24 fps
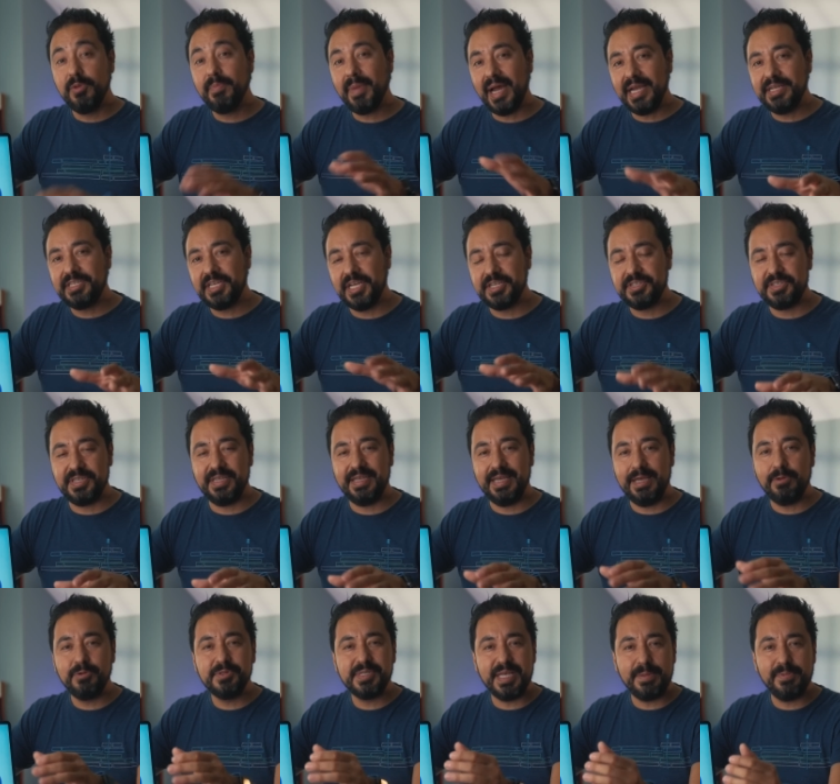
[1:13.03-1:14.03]
in my testing,
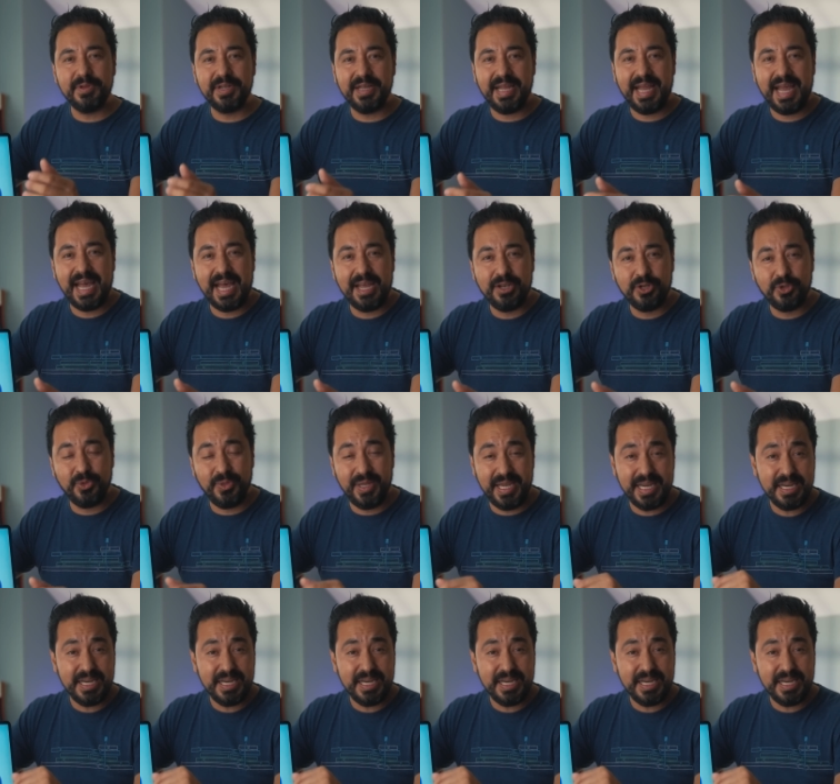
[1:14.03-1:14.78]
it was able to handle